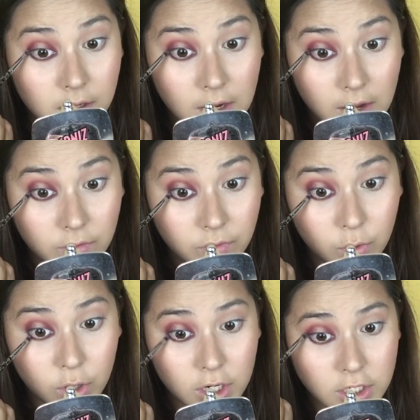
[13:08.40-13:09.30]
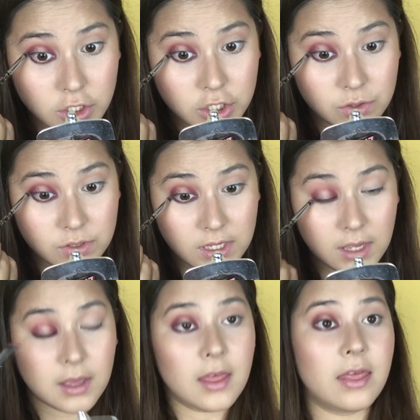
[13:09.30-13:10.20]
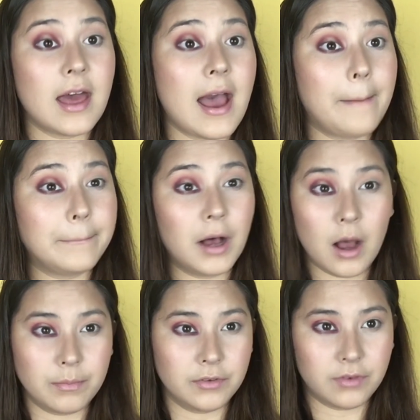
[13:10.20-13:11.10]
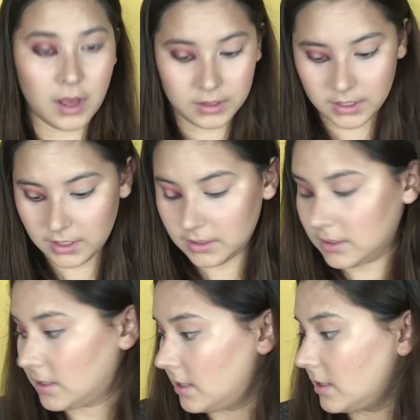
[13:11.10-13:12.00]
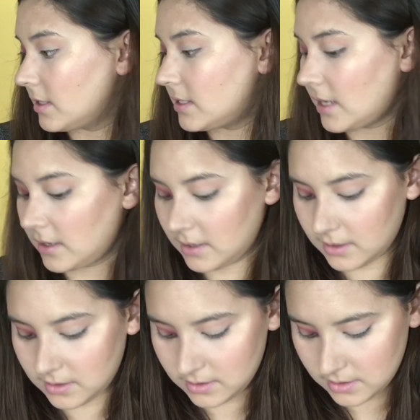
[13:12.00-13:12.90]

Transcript: Now for choosing that pop of color in the center.